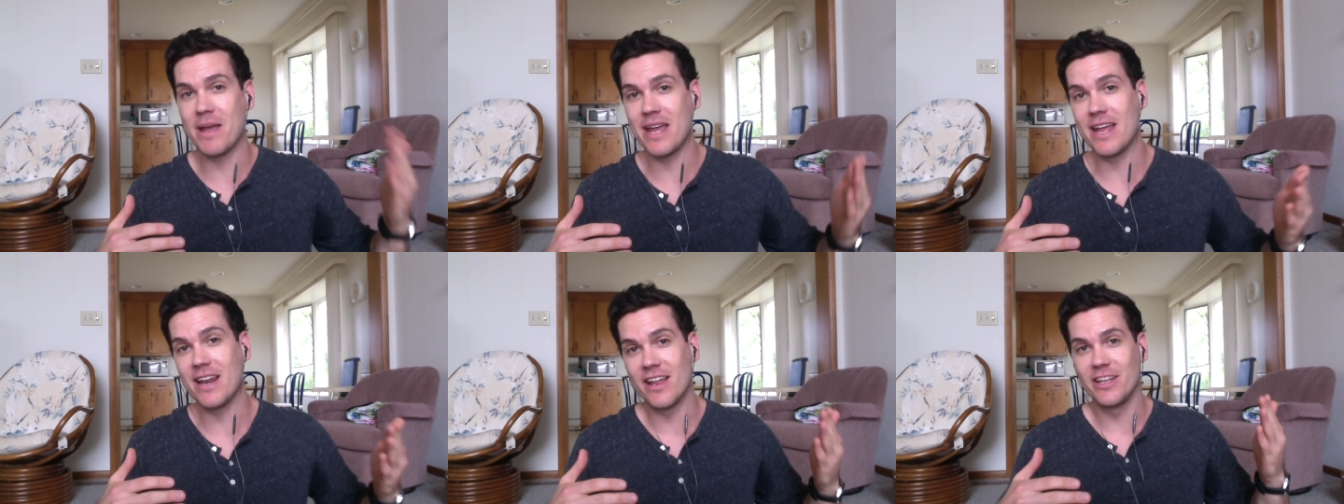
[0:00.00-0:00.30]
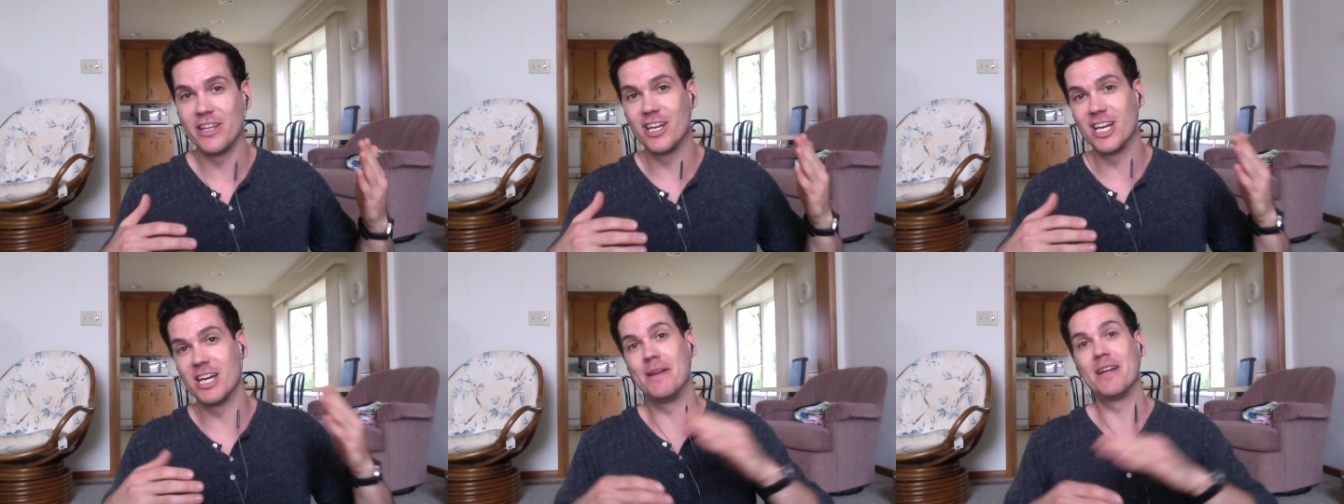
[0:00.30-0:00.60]
meat,
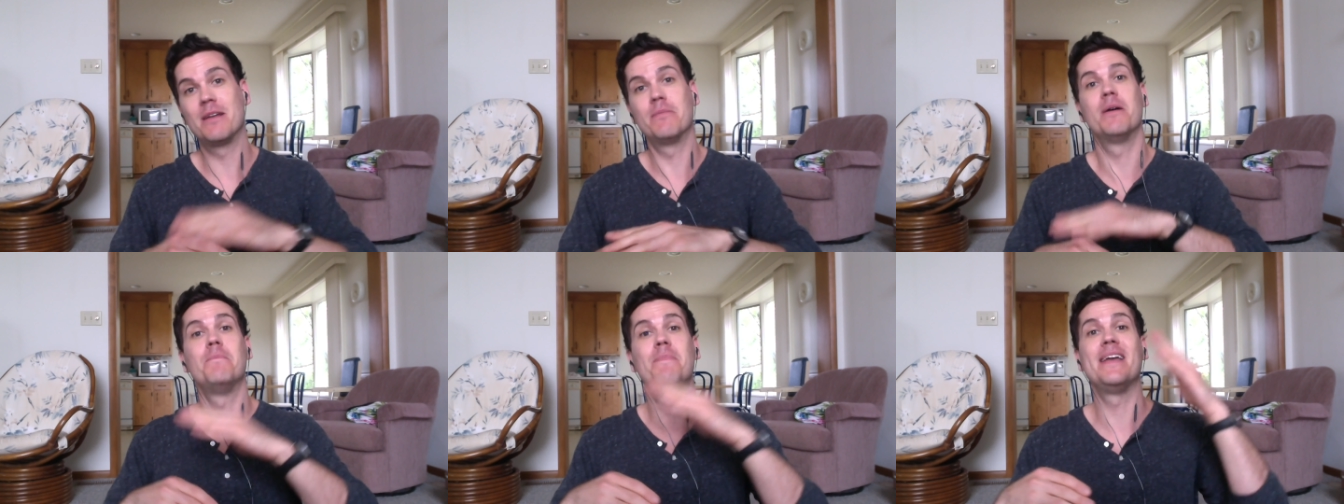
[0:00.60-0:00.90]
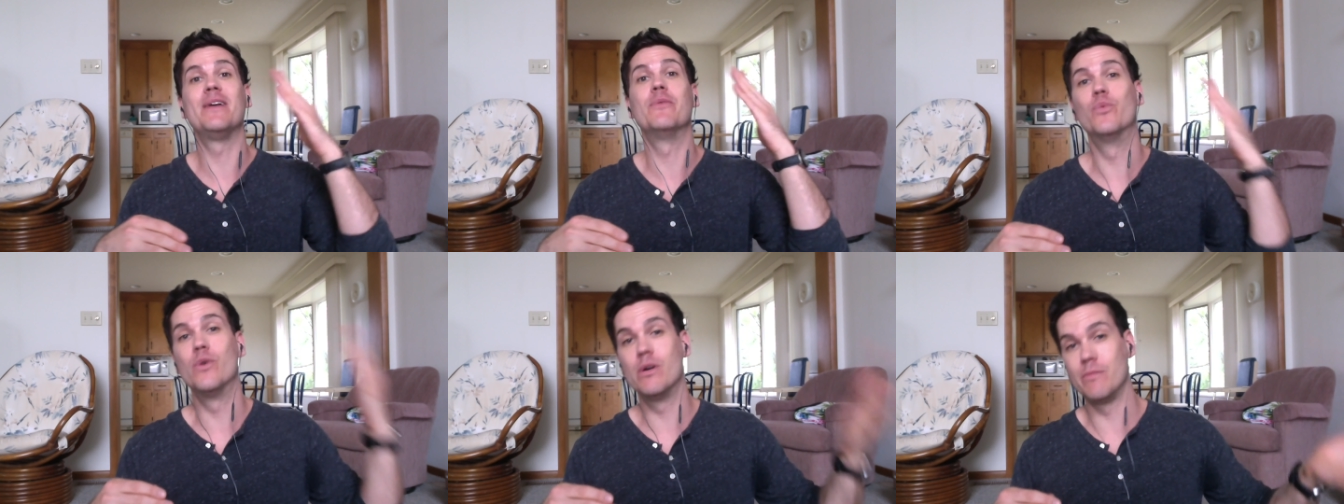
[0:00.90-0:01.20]
you're gonna make him a
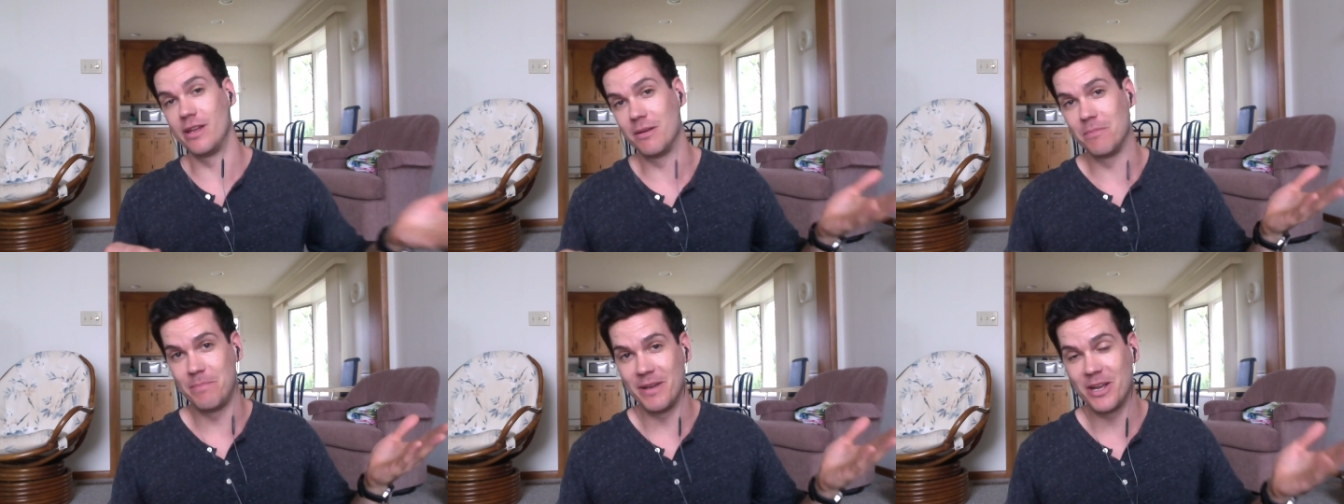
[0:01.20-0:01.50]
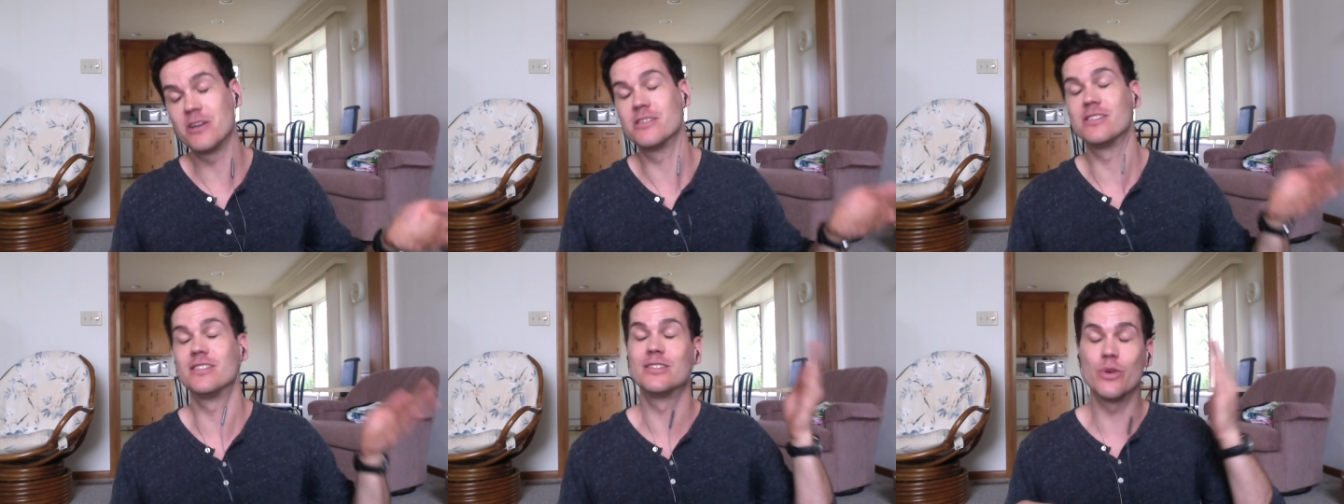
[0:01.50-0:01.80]
big woman.
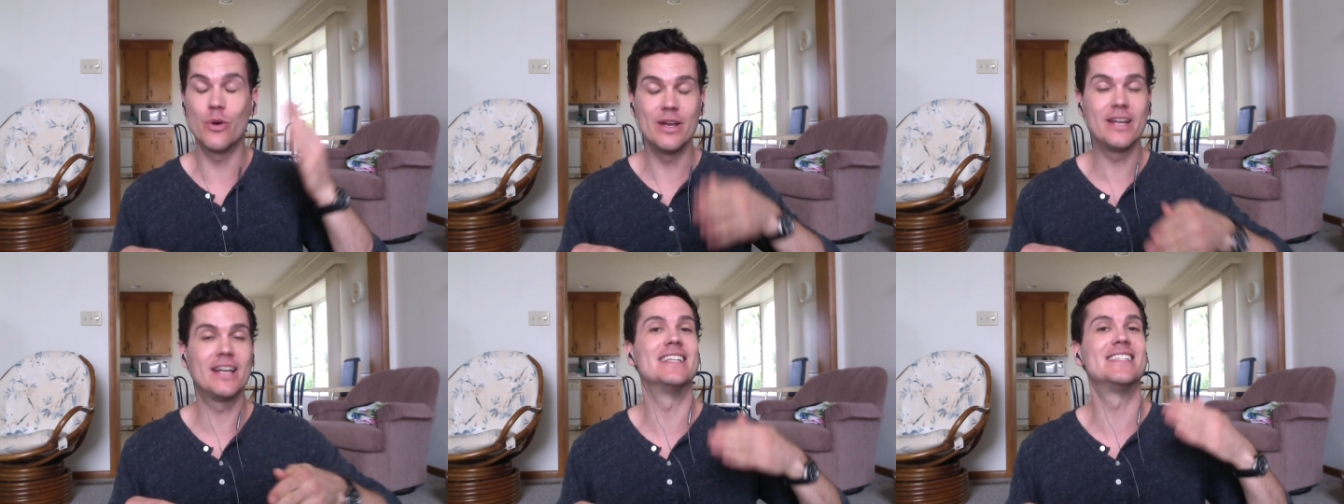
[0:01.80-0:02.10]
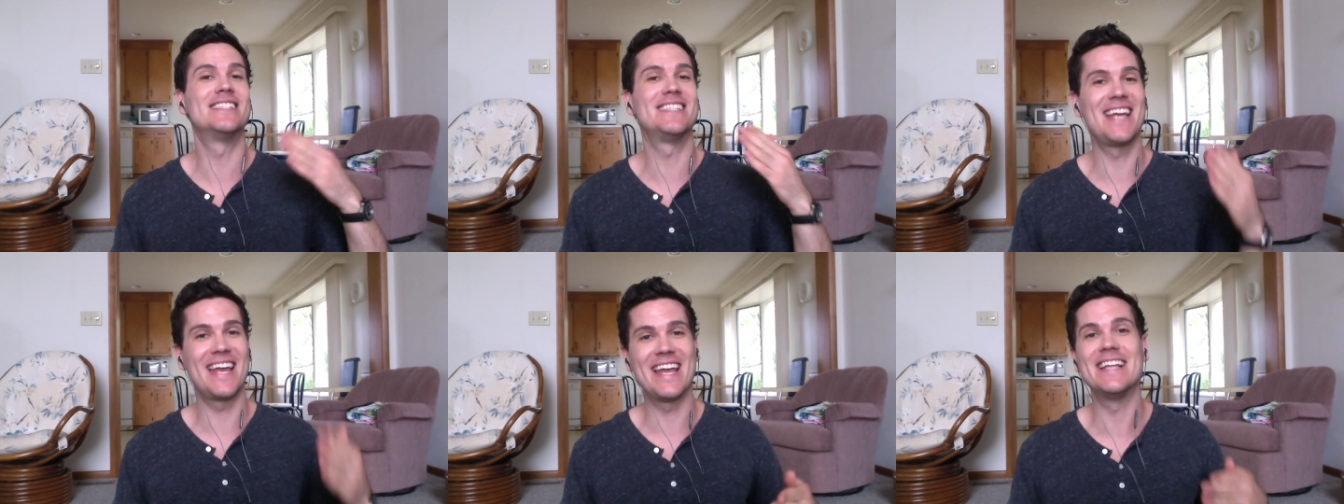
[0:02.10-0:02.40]
Because soy
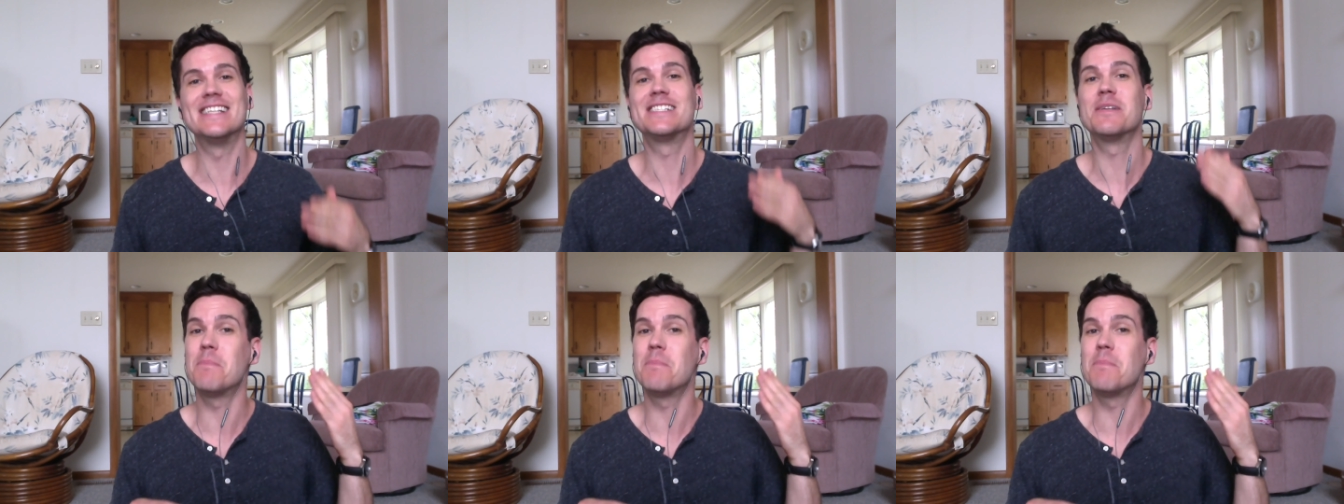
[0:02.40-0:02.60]
contains